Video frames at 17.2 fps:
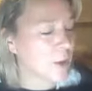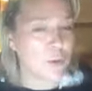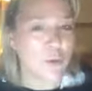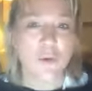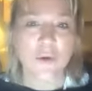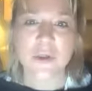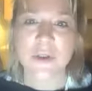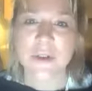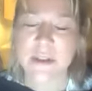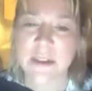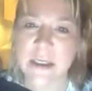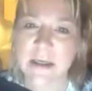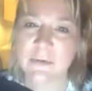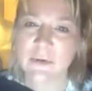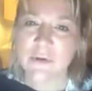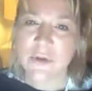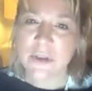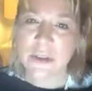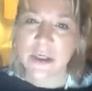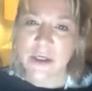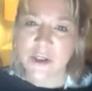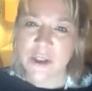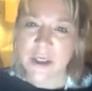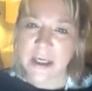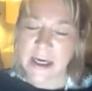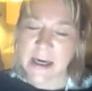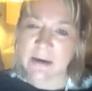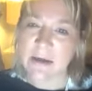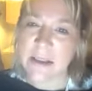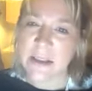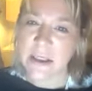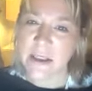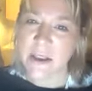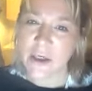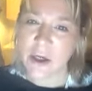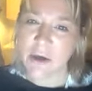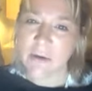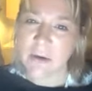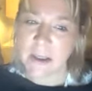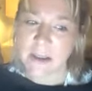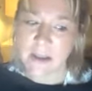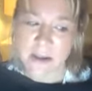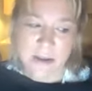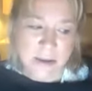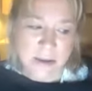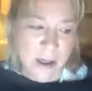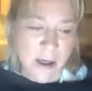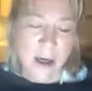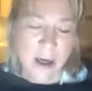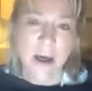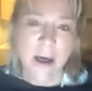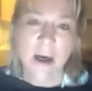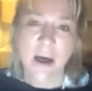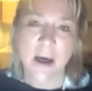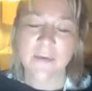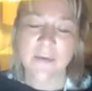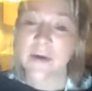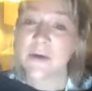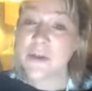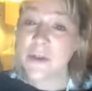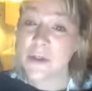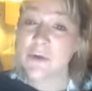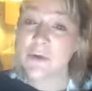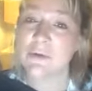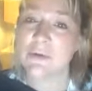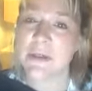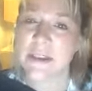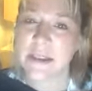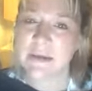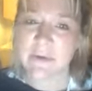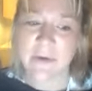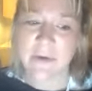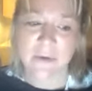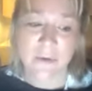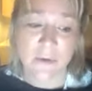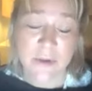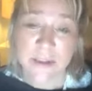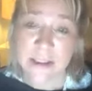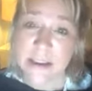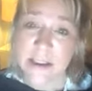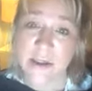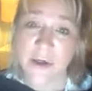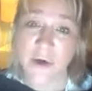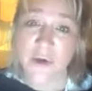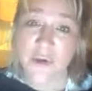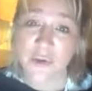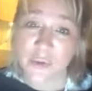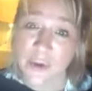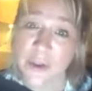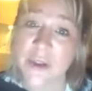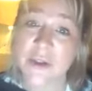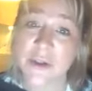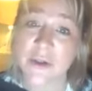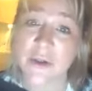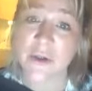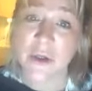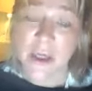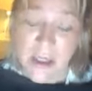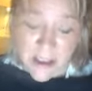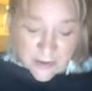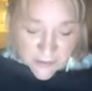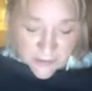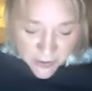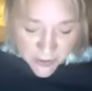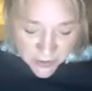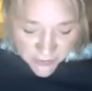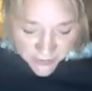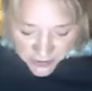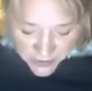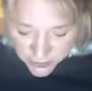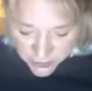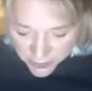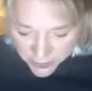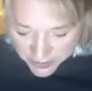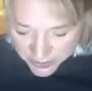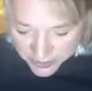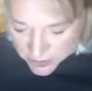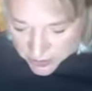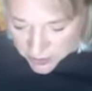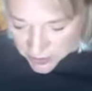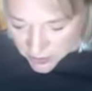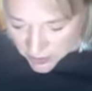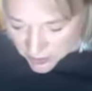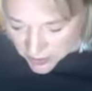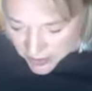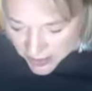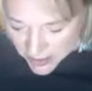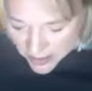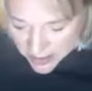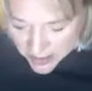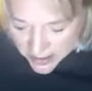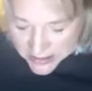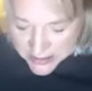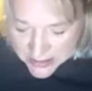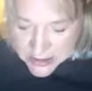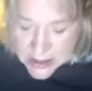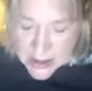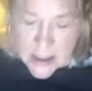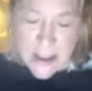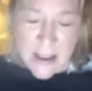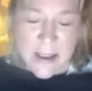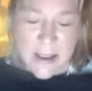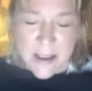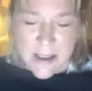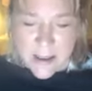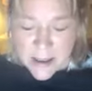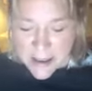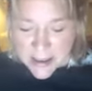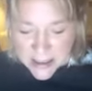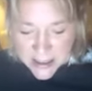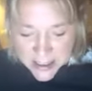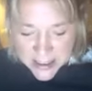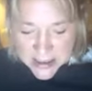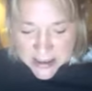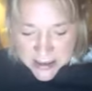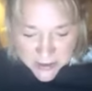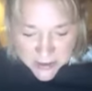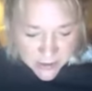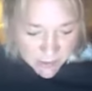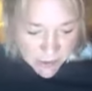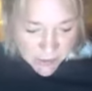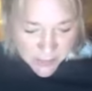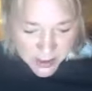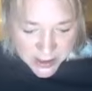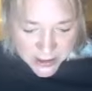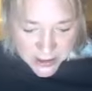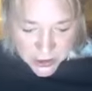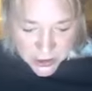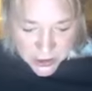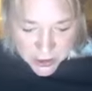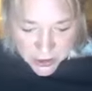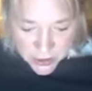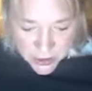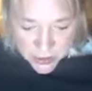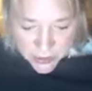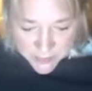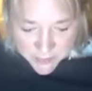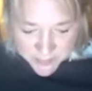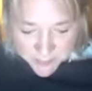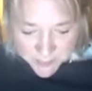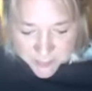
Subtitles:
thoughts that give you such clarity and knowing, those aha, those are your receiving thoughts. That's God talking to you, the universe talking to you. And again, another reminder to you,